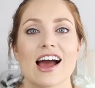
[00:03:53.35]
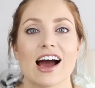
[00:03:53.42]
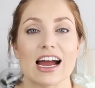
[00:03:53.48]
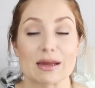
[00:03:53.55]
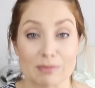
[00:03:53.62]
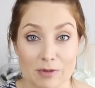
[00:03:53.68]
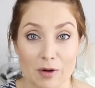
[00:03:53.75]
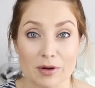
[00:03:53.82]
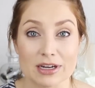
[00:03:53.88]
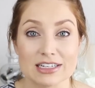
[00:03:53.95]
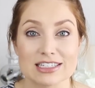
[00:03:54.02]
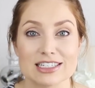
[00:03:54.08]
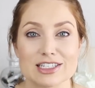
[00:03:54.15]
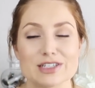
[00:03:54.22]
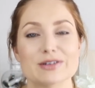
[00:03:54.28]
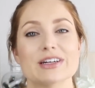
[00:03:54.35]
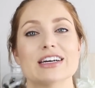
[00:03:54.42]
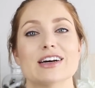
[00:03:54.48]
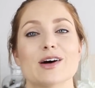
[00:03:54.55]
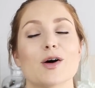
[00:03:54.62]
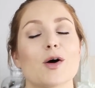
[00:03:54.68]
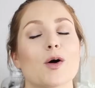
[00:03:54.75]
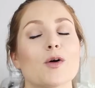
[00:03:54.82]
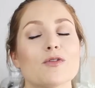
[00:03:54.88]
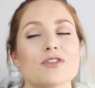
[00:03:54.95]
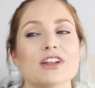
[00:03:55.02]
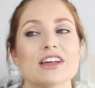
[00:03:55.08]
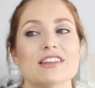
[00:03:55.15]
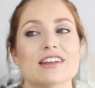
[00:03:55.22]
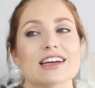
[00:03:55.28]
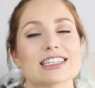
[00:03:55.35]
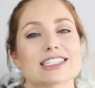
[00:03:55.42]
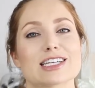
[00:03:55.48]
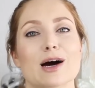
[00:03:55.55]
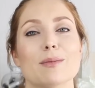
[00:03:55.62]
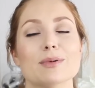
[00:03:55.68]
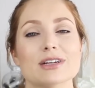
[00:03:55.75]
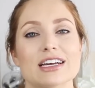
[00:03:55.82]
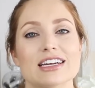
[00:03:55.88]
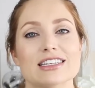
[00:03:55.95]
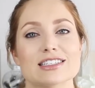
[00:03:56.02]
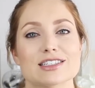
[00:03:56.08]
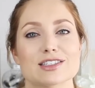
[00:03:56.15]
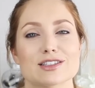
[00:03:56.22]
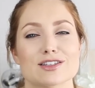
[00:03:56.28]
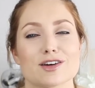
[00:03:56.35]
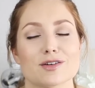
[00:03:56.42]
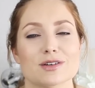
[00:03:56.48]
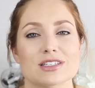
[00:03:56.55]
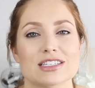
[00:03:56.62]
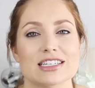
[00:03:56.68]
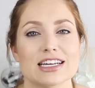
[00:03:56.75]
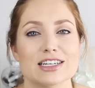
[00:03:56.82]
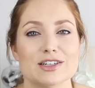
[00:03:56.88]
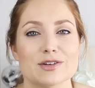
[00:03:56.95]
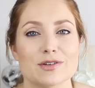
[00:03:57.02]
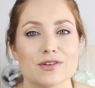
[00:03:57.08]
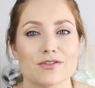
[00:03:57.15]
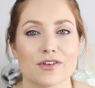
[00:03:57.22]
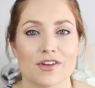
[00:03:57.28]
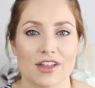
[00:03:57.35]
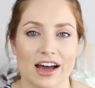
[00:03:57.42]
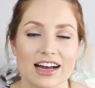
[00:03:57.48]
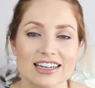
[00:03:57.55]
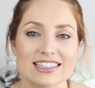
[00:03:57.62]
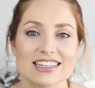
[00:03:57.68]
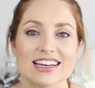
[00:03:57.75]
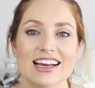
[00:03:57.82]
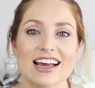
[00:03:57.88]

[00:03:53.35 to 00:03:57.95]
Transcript: I'm going to do it hopefully in the next couple days, so stay tuned for that.